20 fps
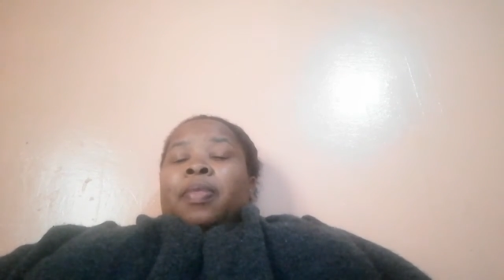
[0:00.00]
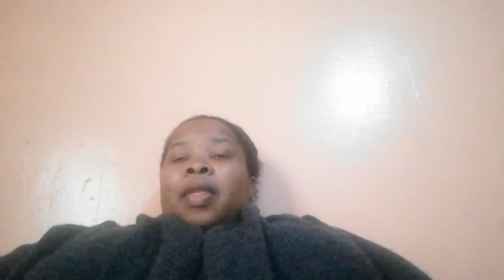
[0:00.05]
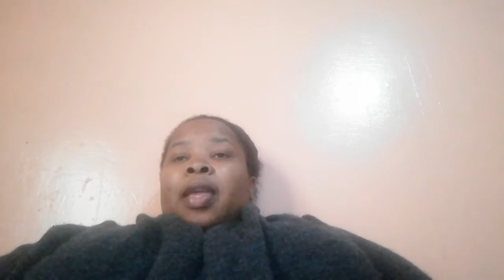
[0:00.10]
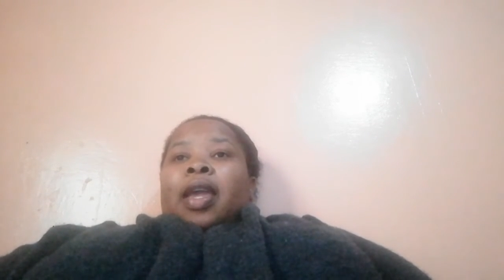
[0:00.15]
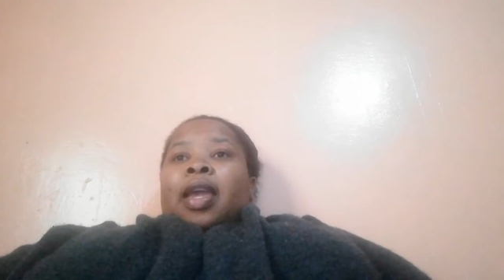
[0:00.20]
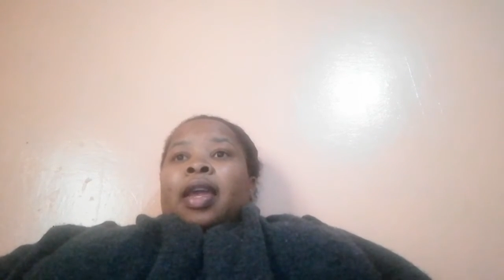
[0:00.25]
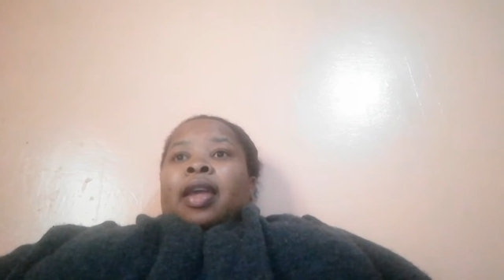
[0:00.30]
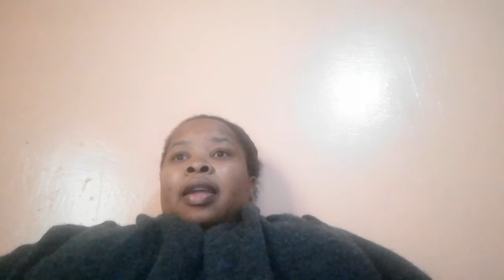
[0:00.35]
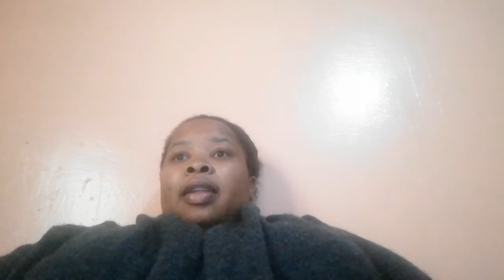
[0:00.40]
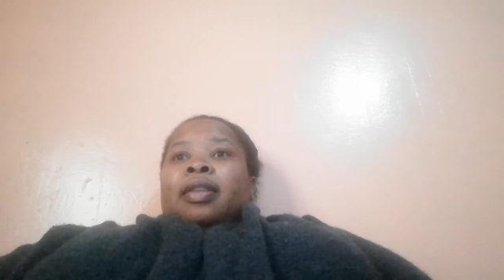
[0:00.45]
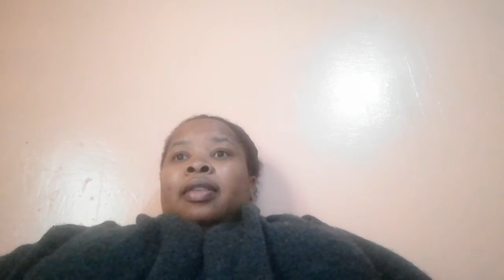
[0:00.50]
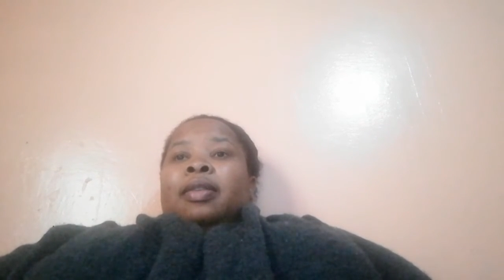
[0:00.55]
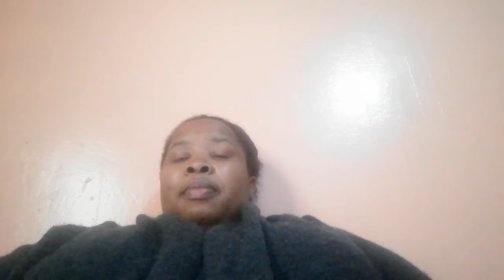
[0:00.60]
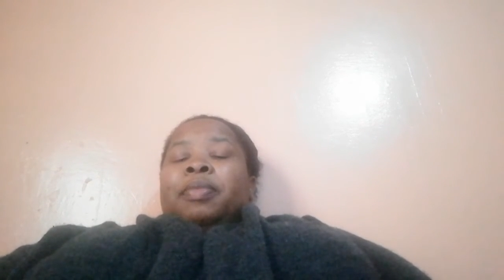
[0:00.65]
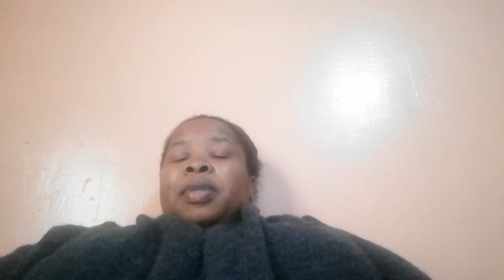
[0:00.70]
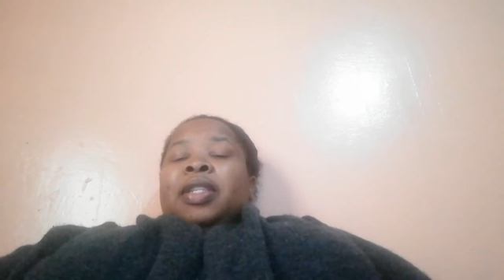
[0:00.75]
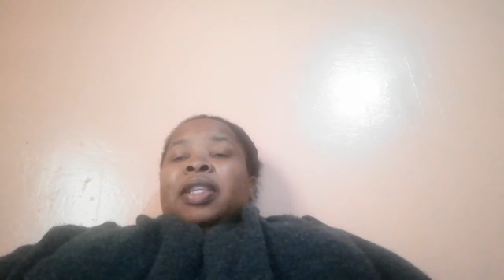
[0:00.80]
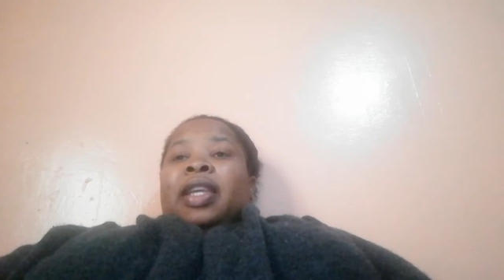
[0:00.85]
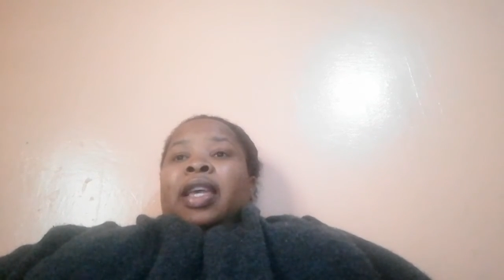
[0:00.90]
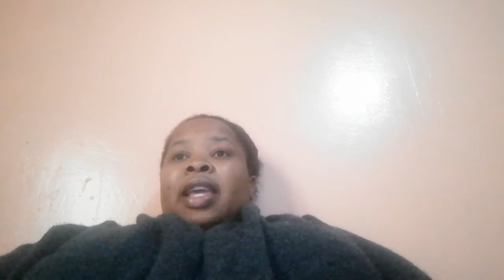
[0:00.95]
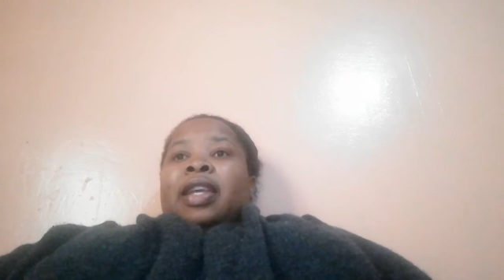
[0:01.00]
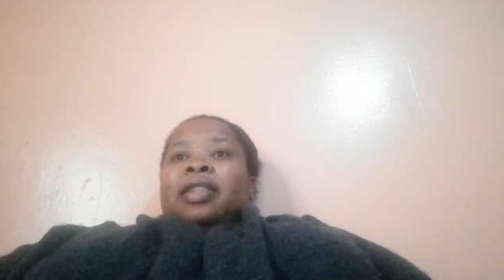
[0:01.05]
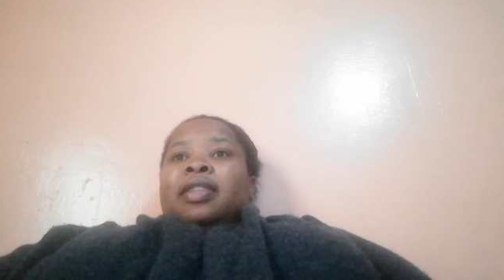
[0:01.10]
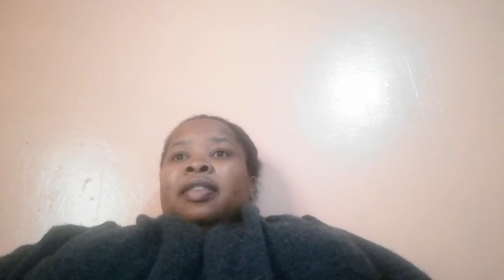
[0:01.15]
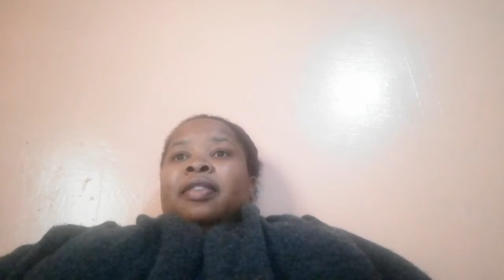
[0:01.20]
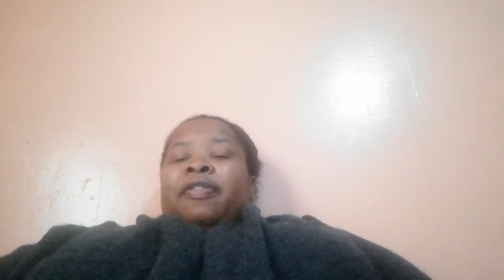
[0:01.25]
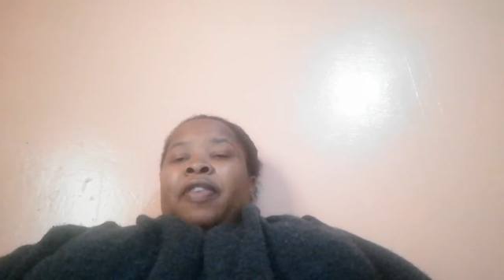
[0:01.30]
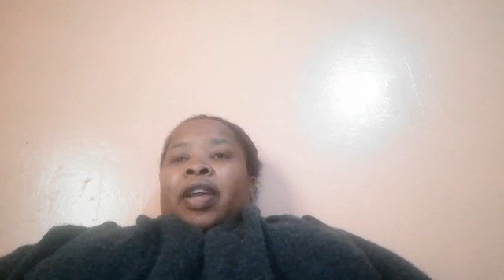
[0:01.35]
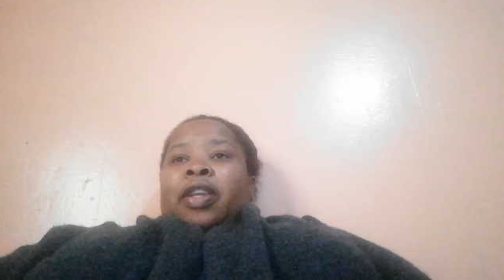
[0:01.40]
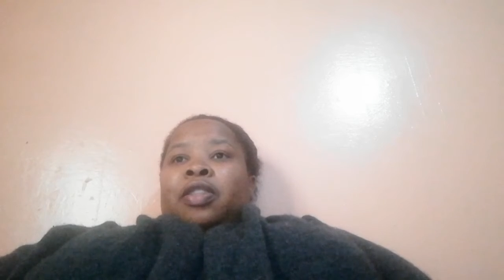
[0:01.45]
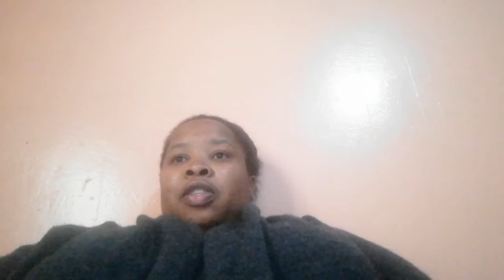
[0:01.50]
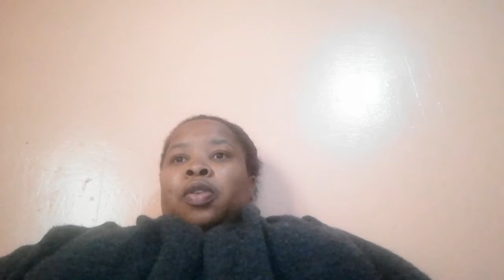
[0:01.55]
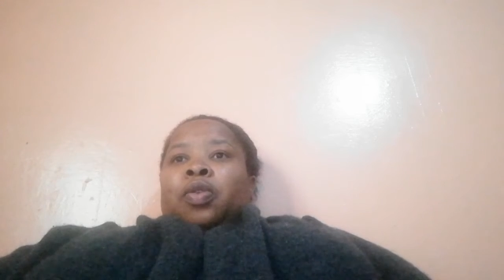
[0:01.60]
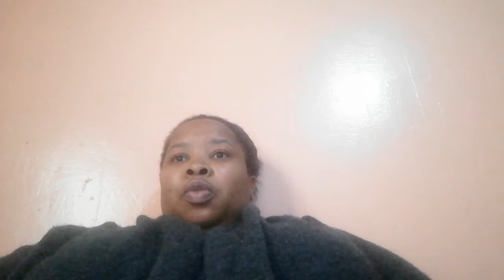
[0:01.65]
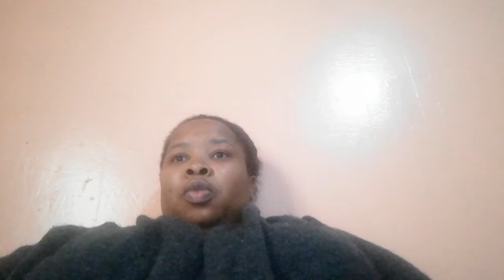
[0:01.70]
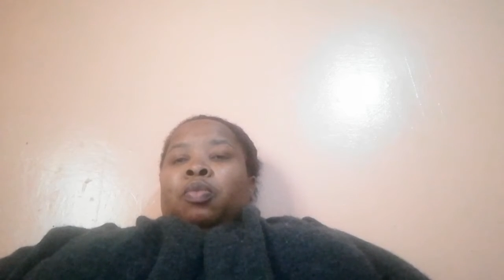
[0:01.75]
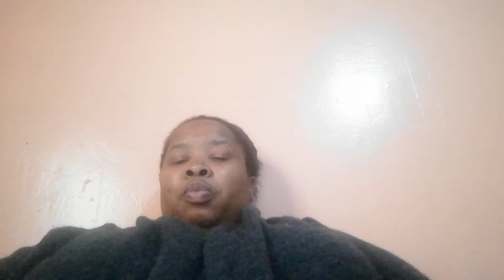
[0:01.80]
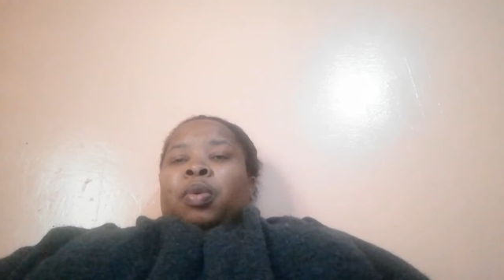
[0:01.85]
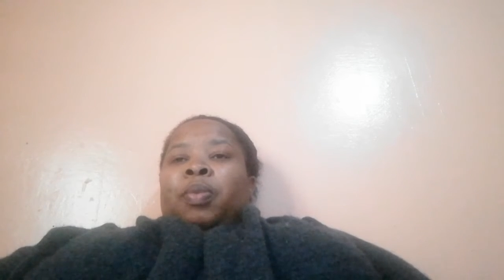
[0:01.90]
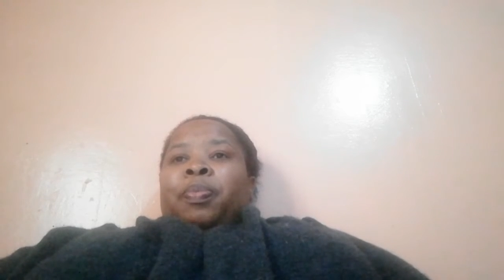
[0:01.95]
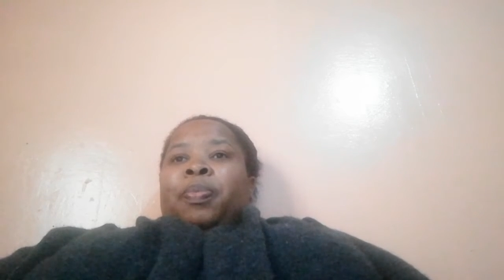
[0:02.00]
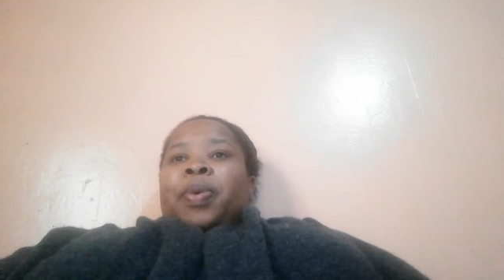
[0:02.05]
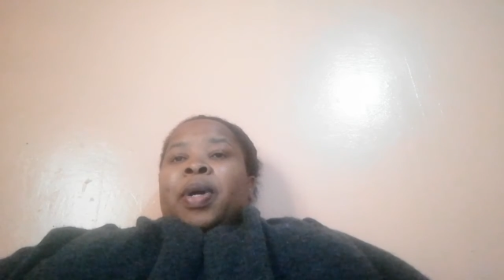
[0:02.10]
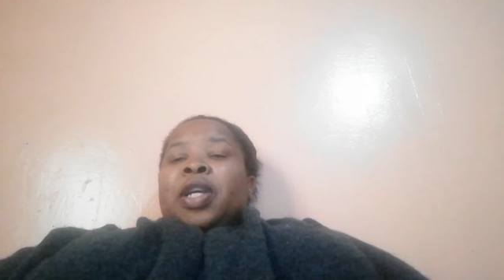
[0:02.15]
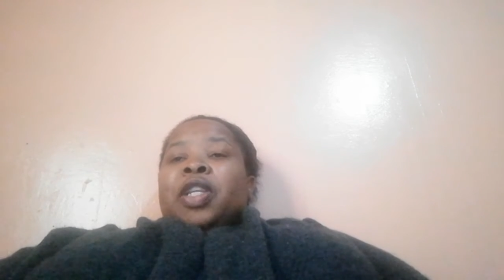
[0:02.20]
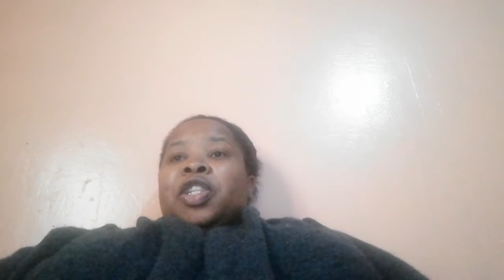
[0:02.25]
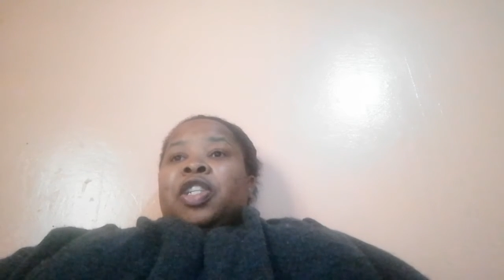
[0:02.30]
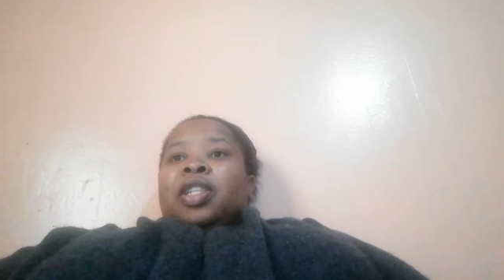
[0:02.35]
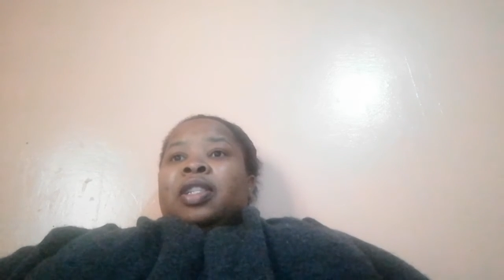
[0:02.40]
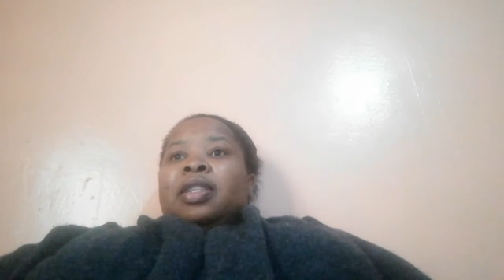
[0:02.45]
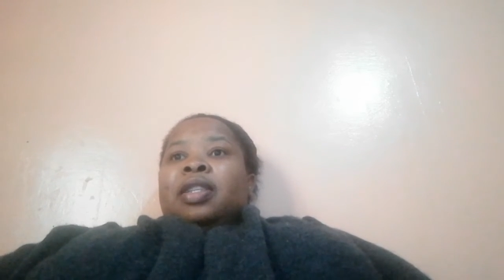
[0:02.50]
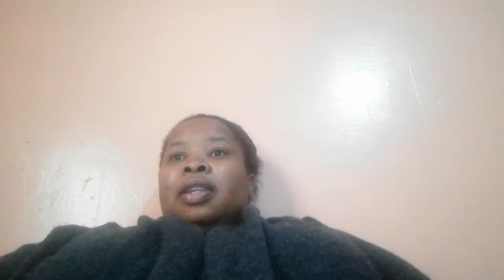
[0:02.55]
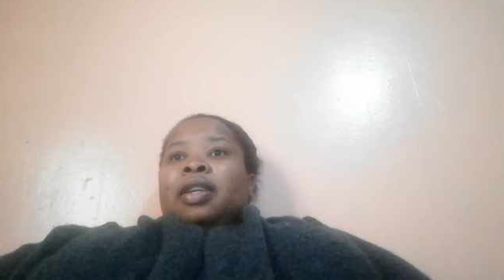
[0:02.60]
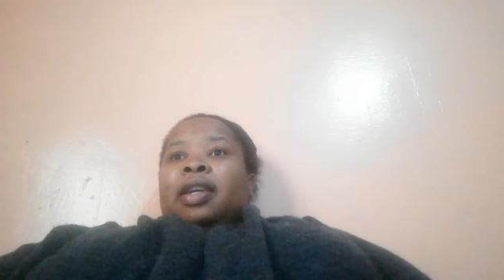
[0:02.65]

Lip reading: And a mitigating factor could be purchasing